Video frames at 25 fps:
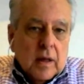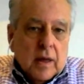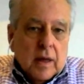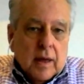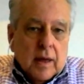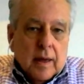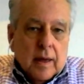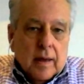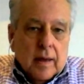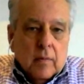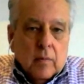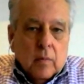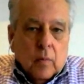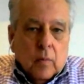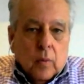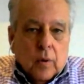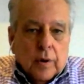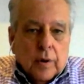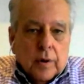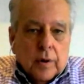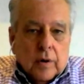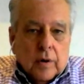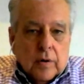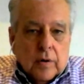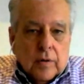and
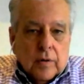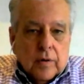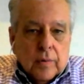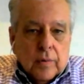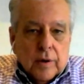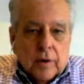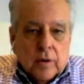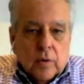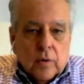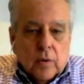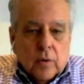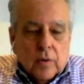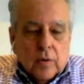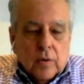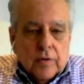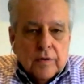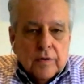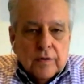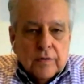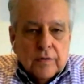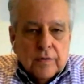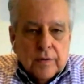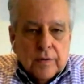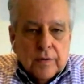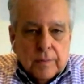what are the
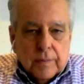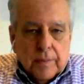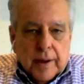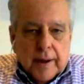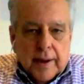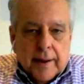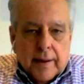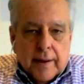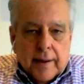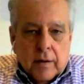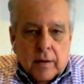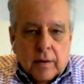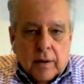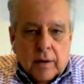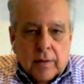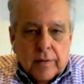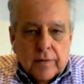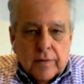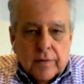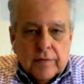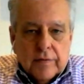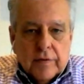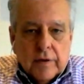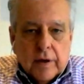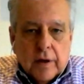recourses for the buyer and the
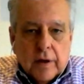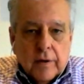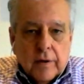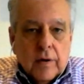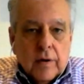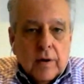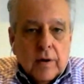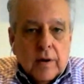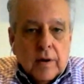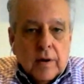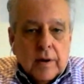seller.